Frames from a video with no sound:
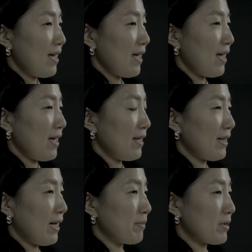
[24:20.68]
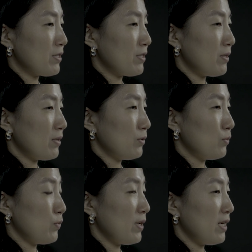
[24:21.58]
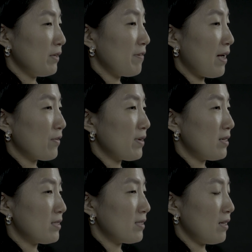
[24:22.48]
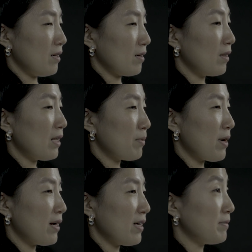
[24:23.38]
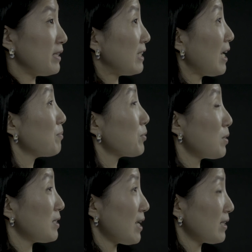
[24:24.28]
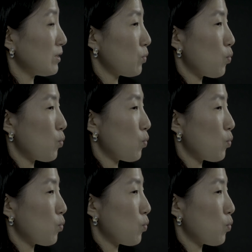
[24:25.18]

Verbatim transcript: And I'm also doing various uh, collaborative design projects